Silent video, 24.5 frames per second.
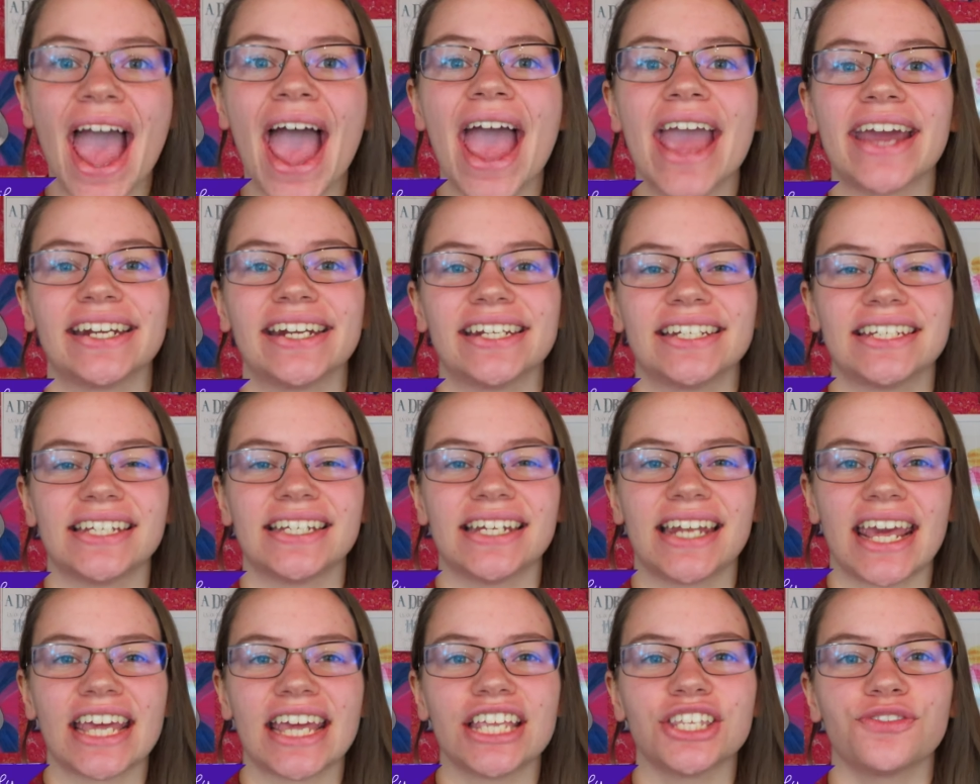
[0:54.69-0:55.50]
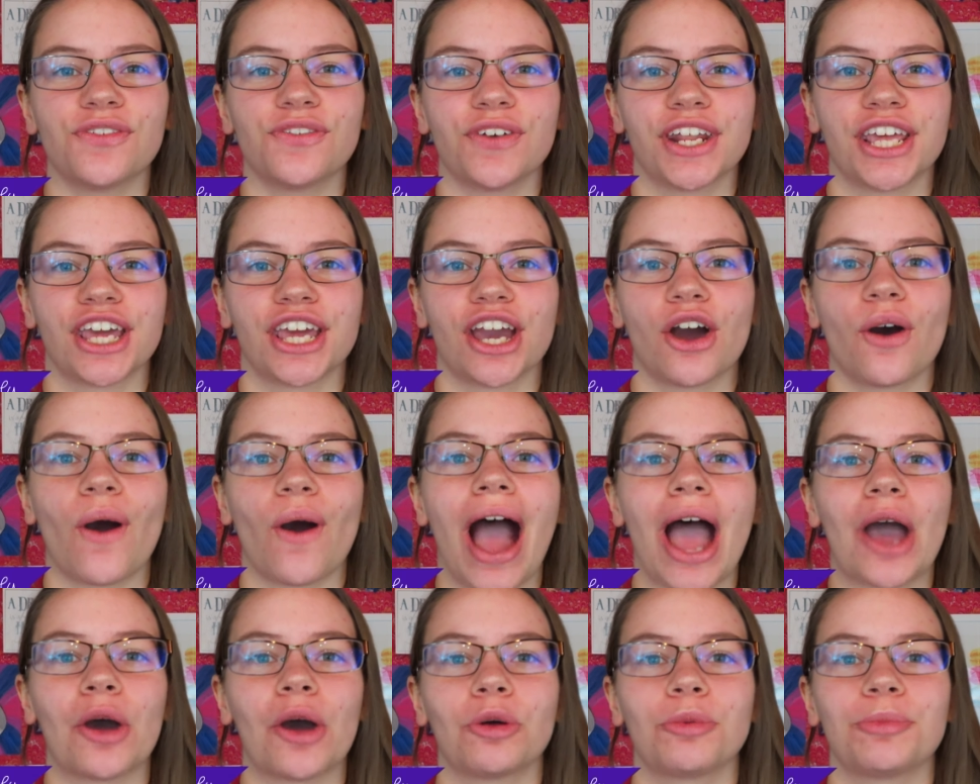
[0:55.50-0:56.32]
And in today's video,
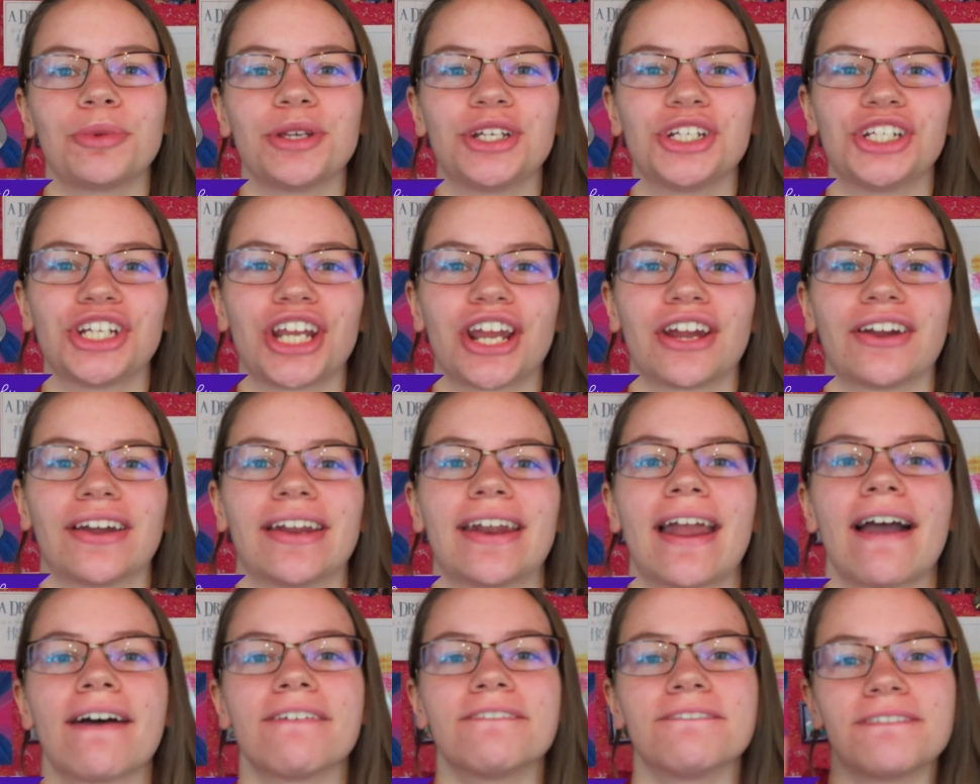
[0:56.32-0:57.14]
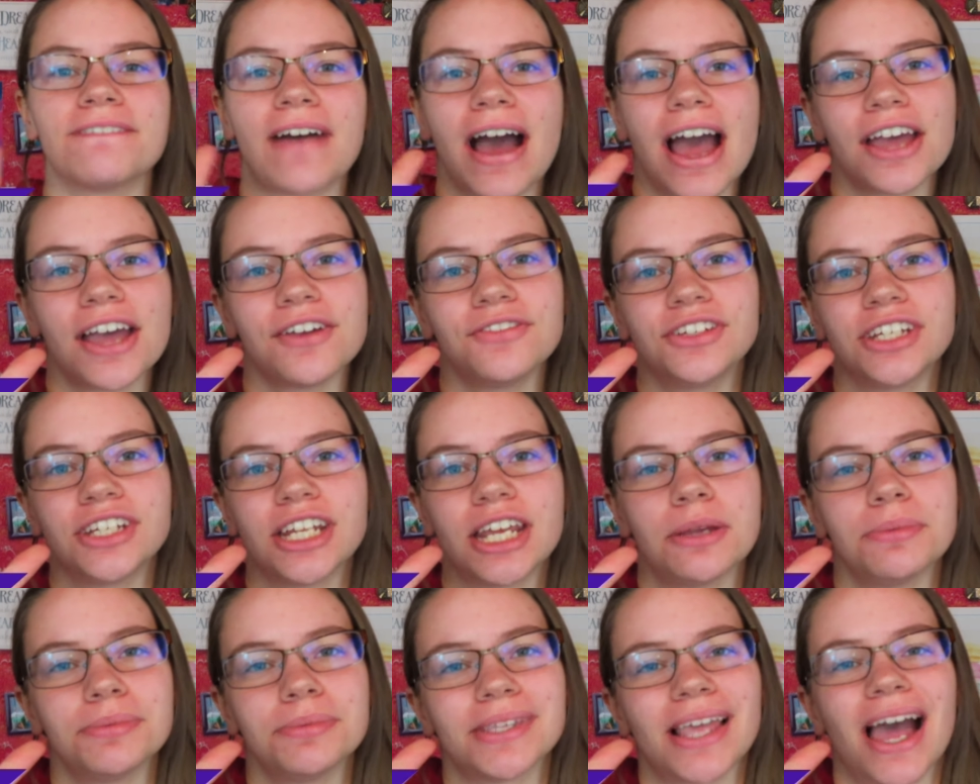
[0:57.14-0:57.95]
I will be sharing 5
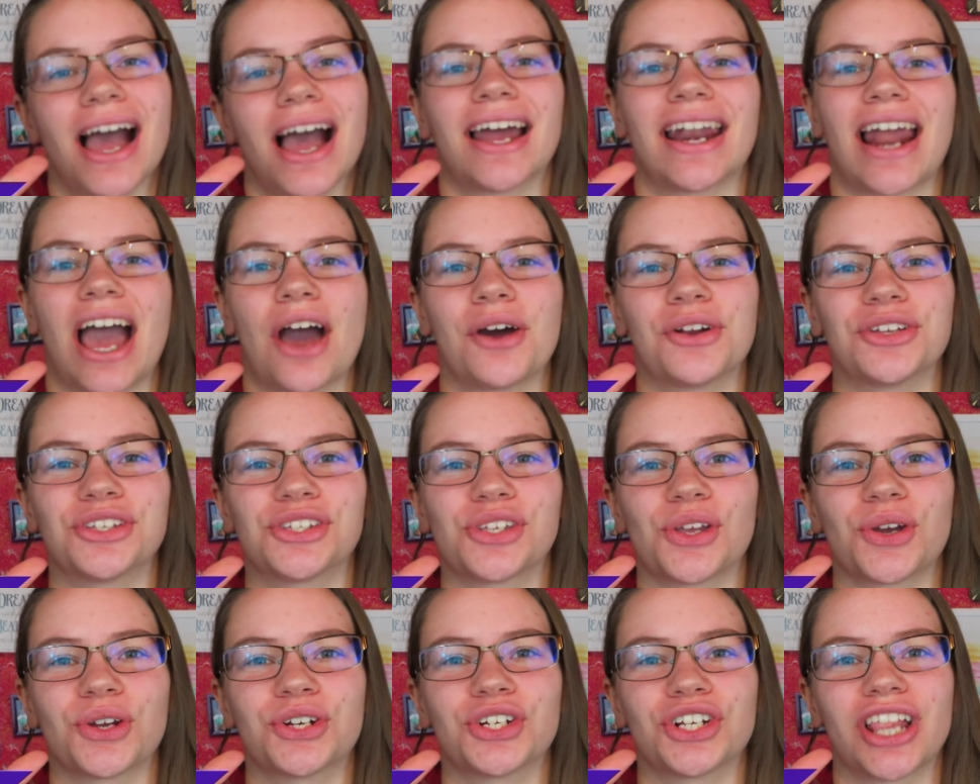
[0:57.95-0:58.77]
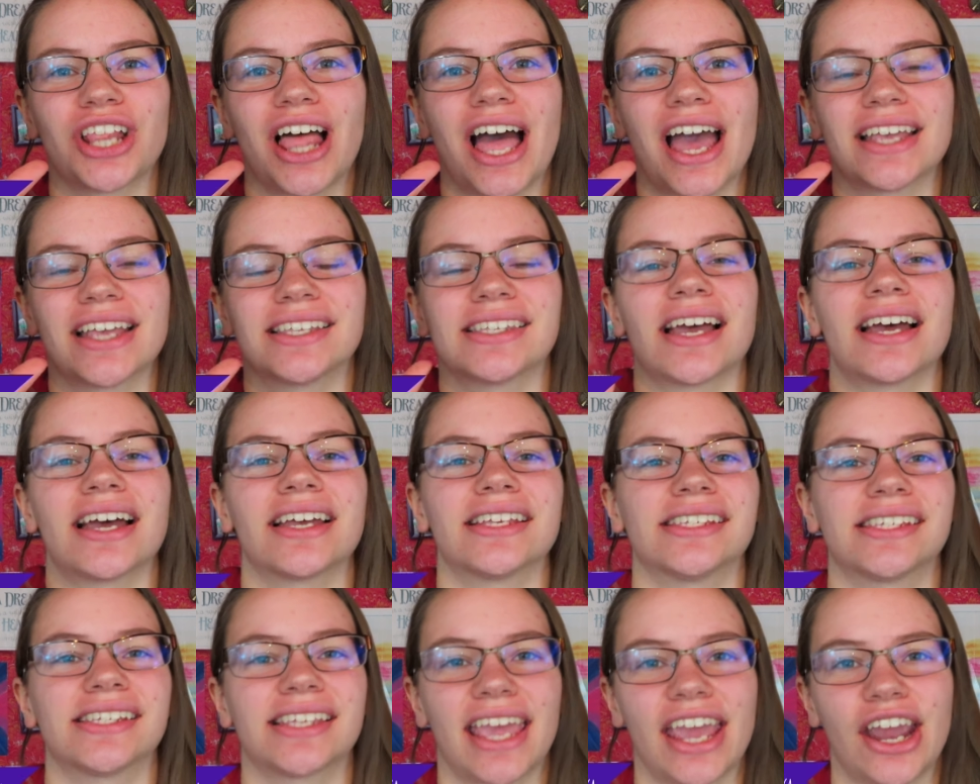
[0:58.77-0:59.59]
tips on how to socialize a
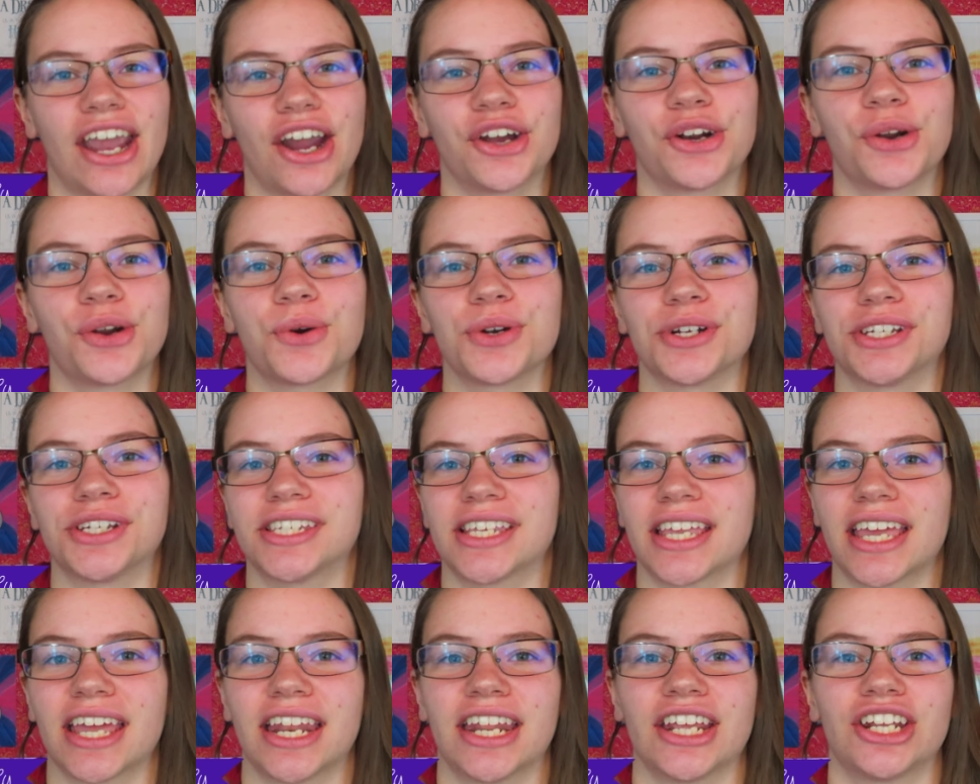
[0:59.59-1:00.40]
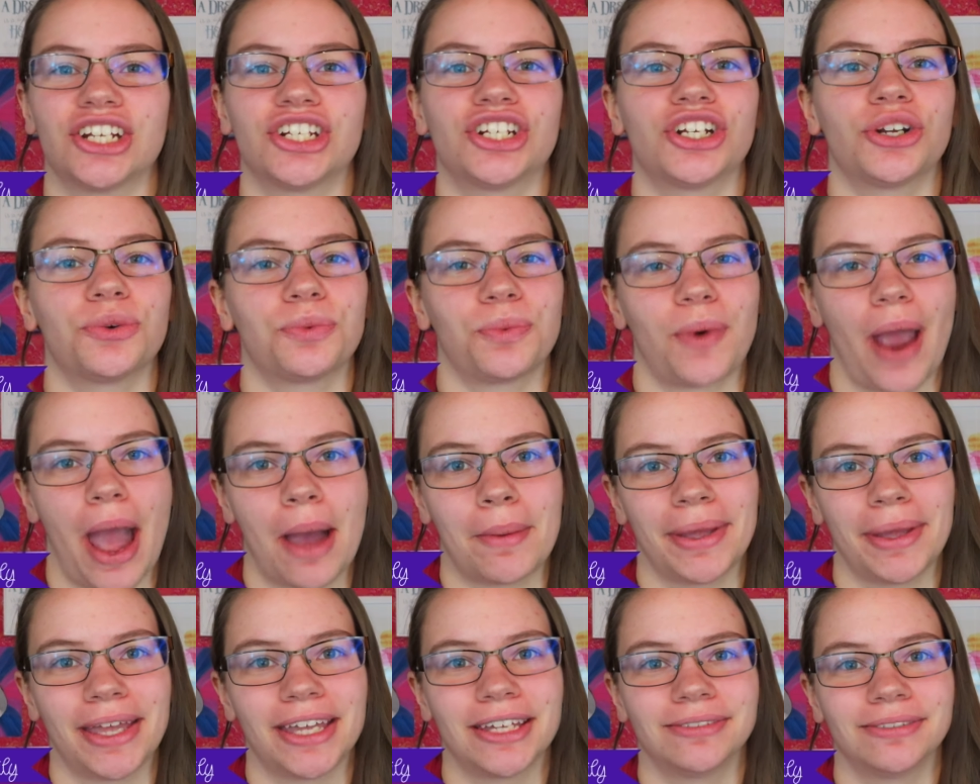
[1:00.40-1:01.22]
scared or skittish
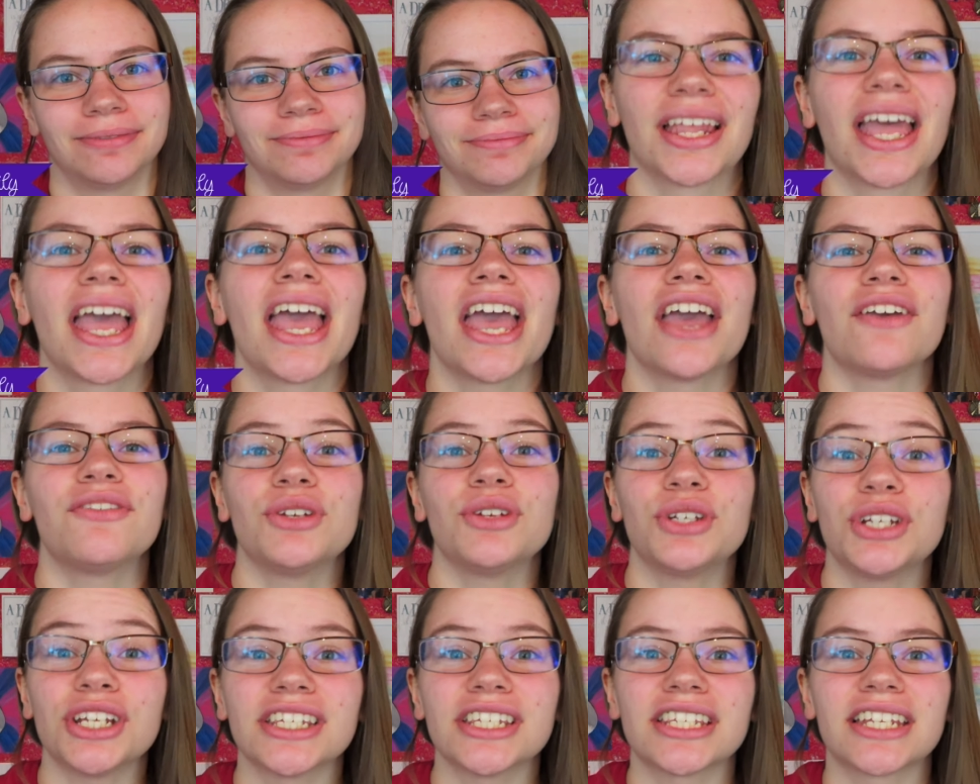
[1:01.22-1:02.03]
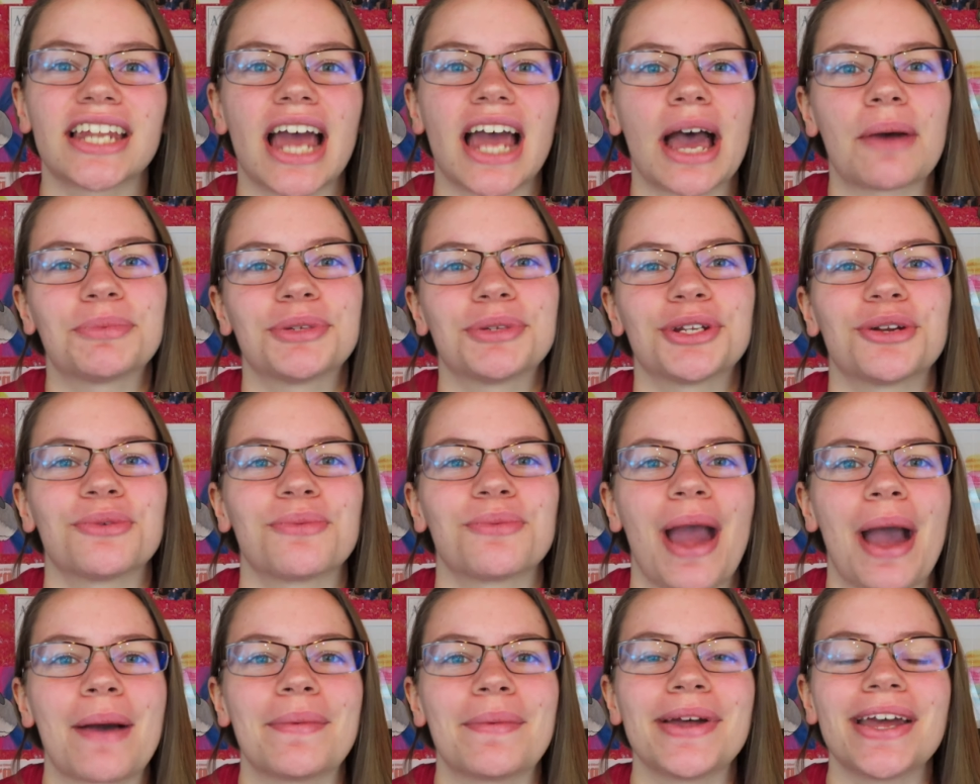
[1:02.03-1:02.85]
rabbit. If you just adopted a
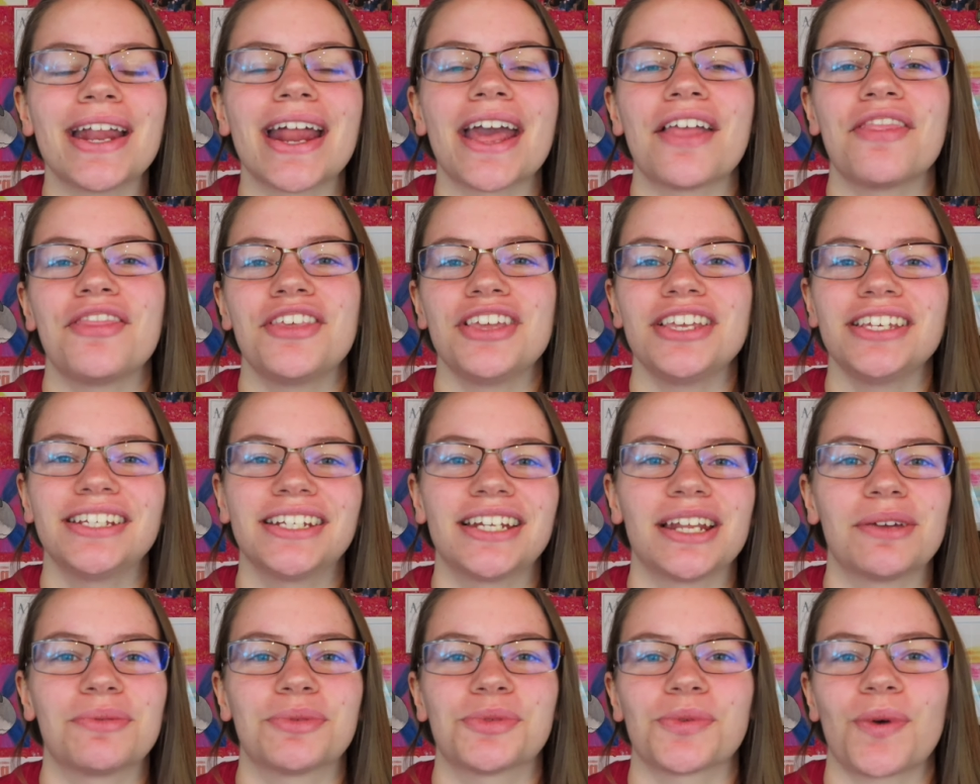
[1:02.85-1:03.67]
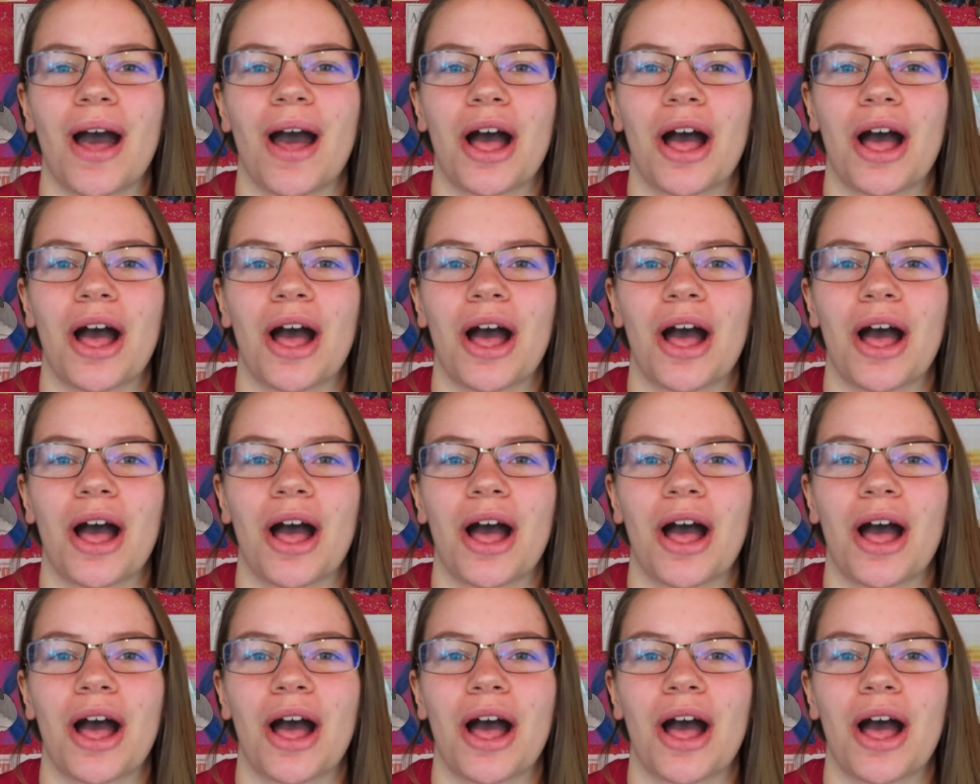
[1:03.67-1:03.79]
rabbit, these tips will